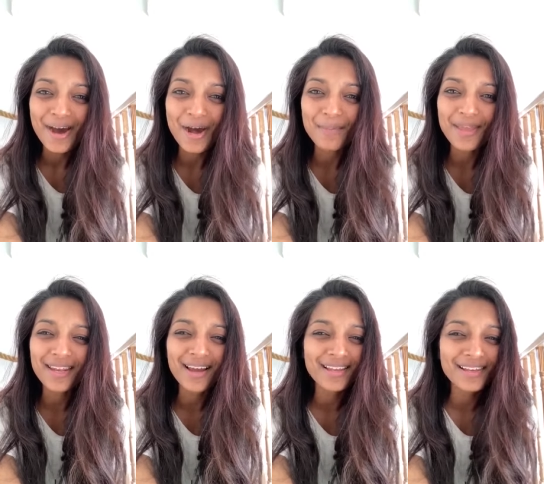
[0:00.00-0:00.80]
um,
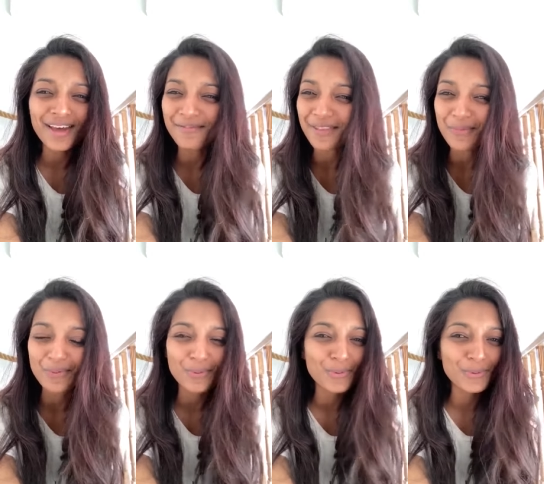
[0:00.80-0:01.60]
and I love them
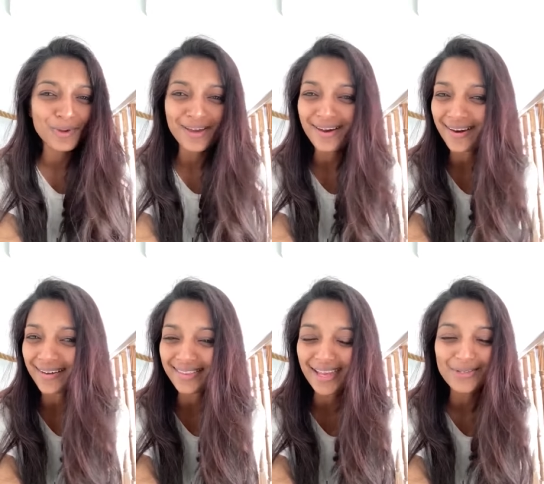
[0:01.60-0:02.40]
with all my
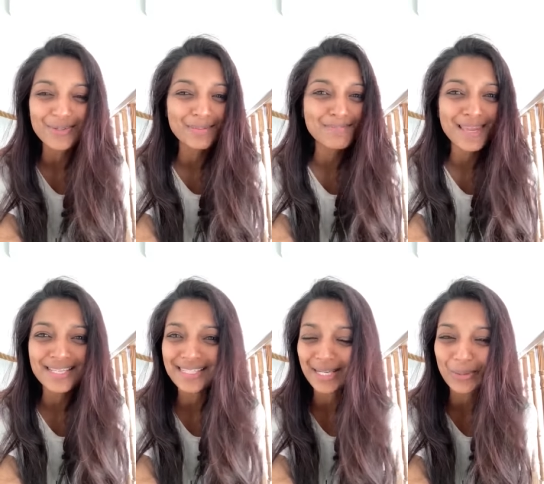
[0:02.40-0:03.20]
heart. They're doing
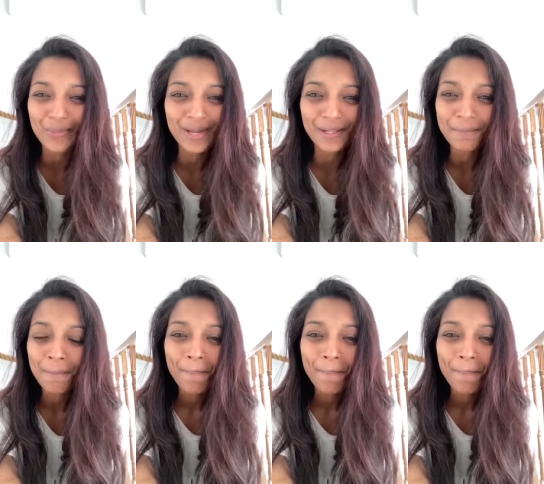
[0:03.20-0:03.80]
amazingly well.